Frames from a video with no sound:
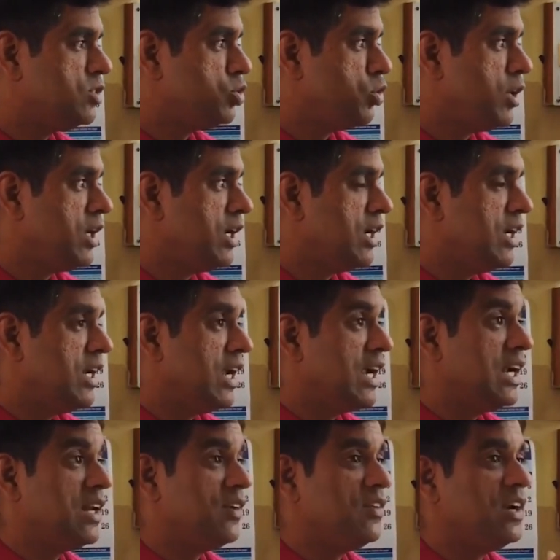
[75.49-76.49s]
showing
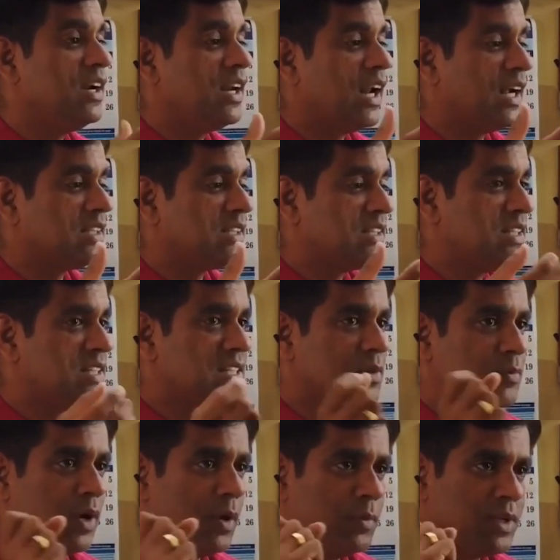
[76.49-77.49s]
negative
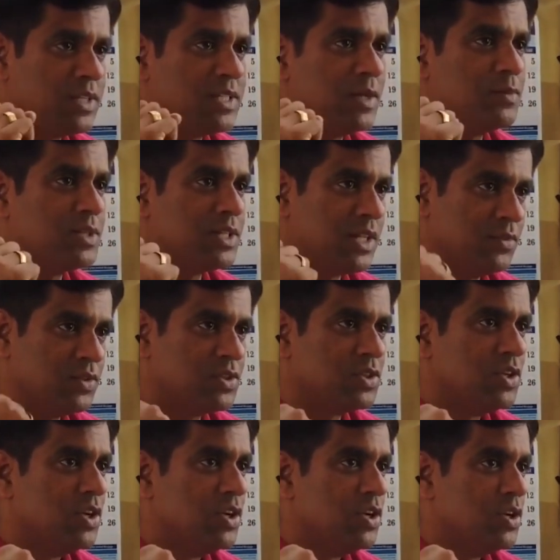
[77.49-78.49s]
interactions amongst
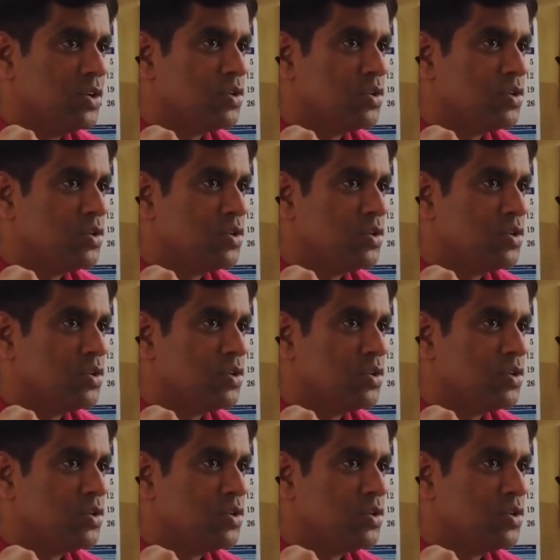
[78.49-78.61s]
themselves.